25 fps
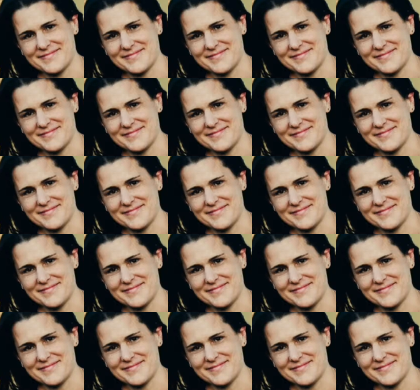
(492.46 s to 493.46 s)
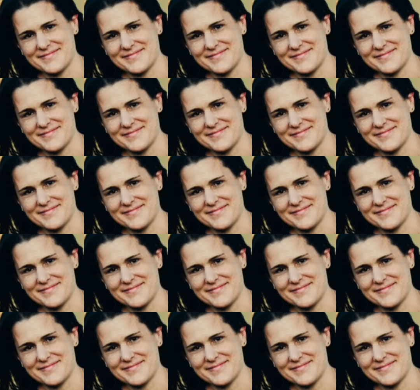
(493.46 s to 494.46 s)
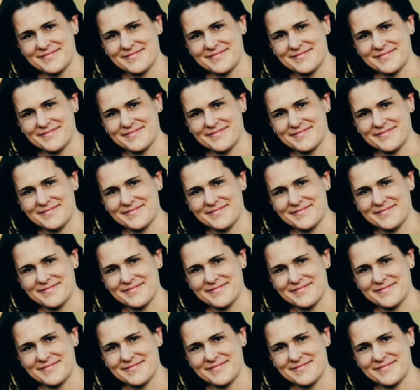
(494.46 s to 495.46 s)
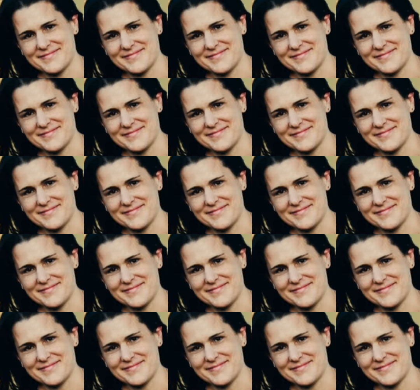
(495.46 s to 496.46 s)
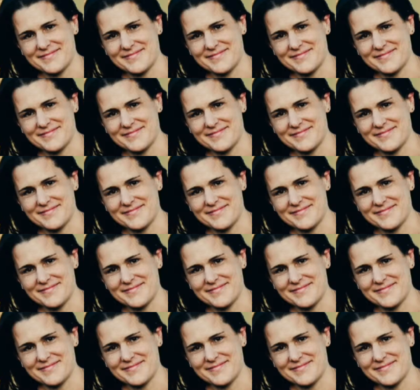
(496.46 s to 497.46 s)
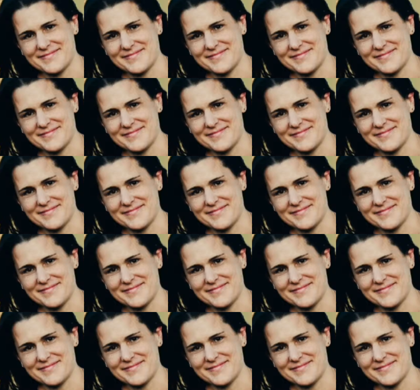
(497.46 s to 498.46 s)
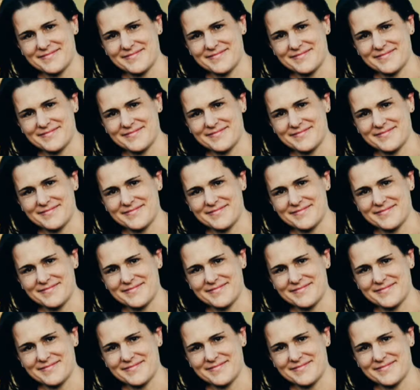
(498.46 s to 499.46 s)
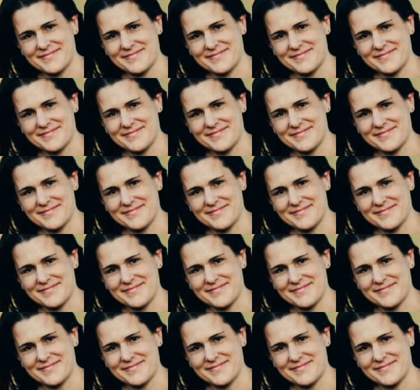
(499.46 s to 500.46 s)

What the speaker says: The face doesn't move, so there is nothing to read.